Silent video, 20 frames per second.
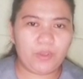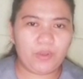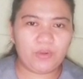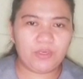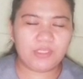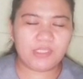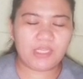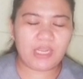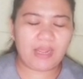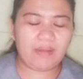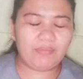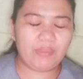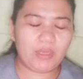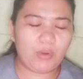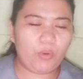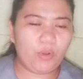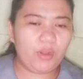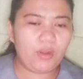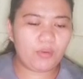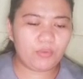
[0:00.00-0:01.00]
we also have
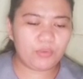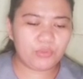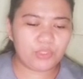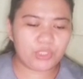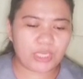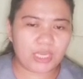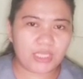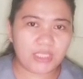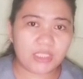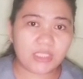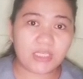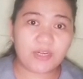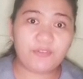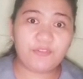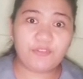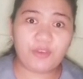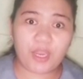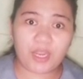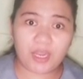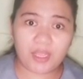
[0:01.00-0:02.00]
the all oceans
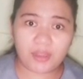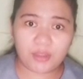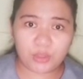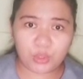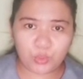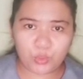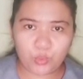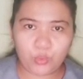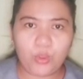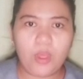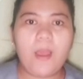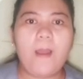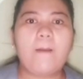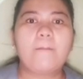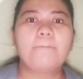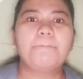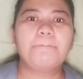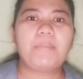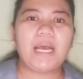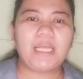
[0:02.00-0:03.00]
referring to
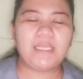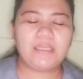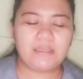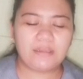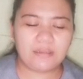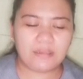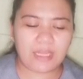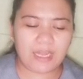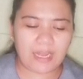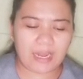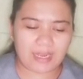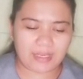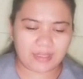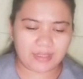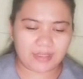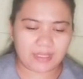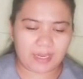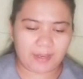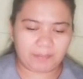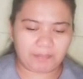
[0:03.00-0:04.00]

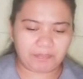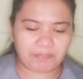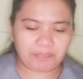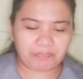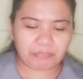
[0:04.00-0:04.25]
Pantalasa.